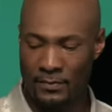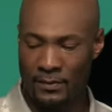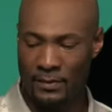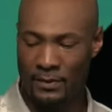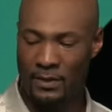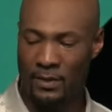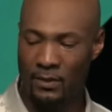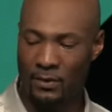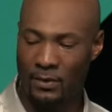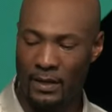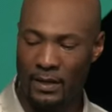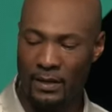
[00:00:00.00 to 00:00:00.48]

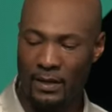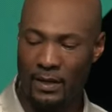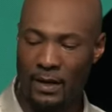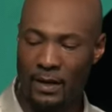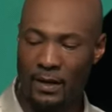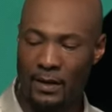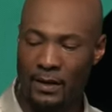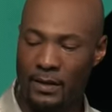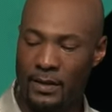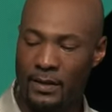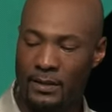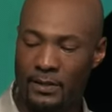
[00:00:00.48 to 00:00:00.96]
Don't let
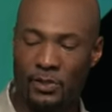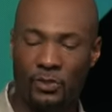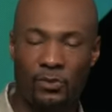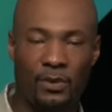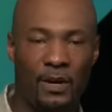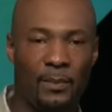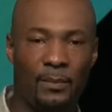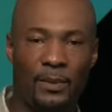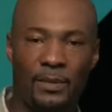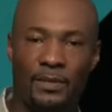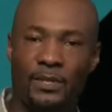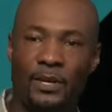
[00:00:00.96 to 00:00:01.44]
hunger and
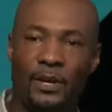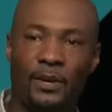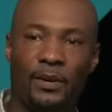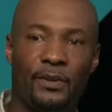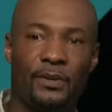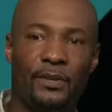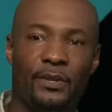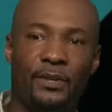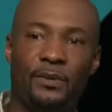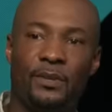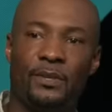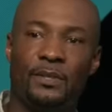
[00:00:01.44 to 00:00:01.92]
trauma
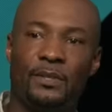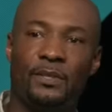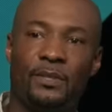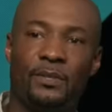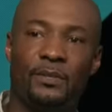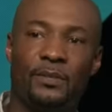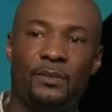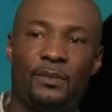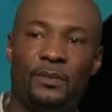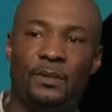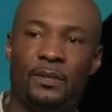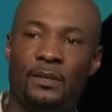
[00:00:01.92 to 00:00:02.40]
turn you into
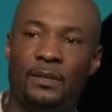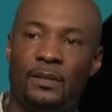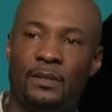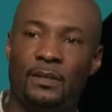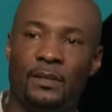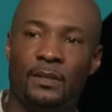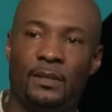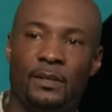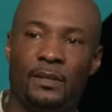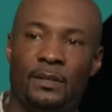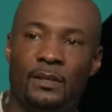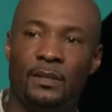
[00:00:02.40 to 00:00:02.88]

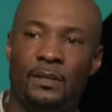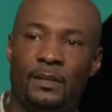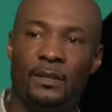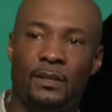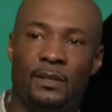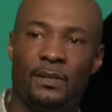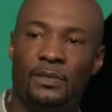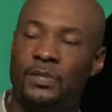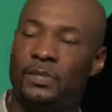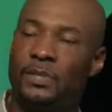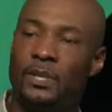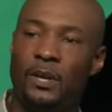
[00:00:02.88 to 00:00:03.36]

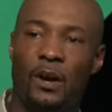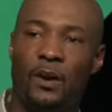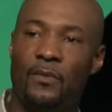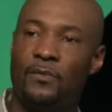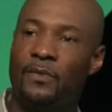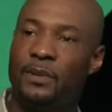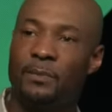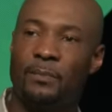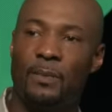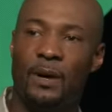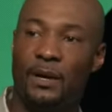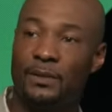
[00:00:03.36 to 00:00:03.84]
a
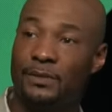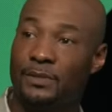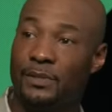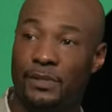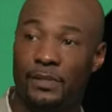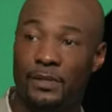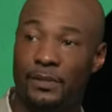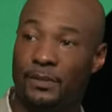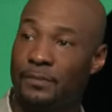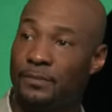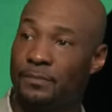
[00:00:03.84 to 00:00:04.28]
starving monster.